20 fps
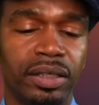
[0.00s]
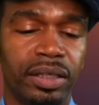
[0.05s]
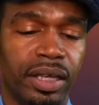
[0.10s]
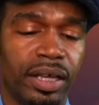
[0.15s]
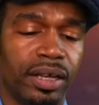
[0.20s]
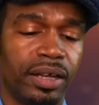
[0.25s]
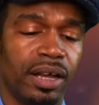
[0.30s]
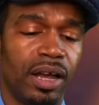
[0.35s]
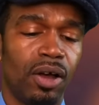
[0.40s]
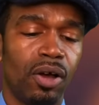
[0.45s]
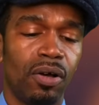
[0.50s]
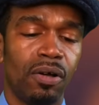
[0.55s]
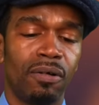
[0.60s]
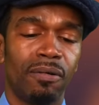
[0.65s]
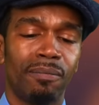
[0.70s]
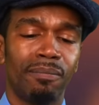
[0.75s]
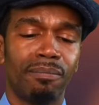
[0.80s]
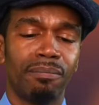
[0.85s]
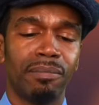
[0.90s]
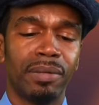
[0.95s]
Yeah,
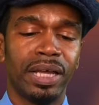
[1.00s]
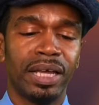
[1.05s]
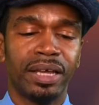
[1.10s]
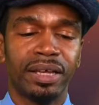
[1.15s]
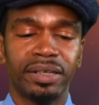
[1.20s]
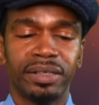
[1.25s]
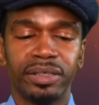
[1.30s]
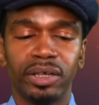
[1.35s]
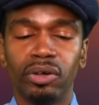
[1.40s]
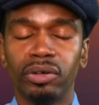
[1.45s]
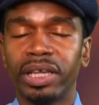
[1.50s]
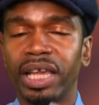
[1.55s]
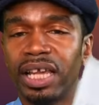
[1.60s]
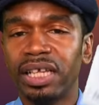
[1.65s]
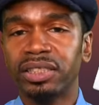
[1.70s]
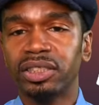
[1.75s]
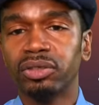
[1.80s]
oh man. Okay,